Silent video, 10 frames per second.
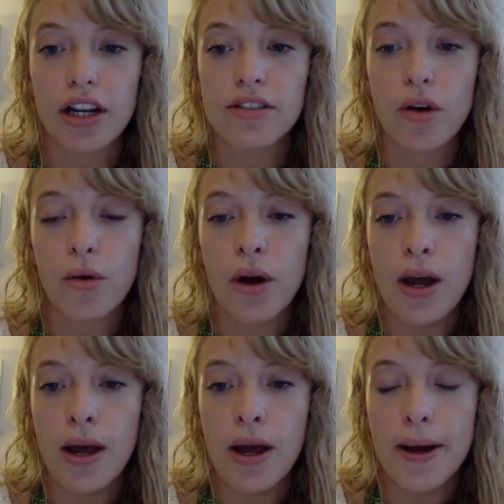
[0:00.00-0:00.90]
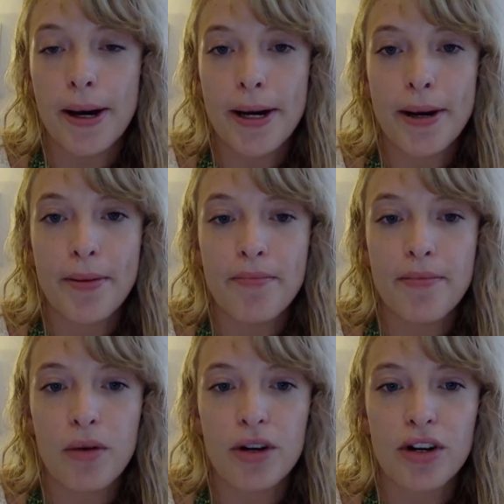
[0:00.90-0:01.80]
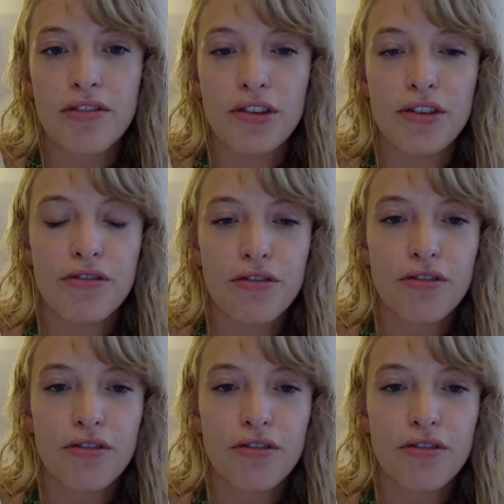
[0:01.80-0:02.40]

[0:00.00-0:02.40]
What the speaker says: so I wonder if you've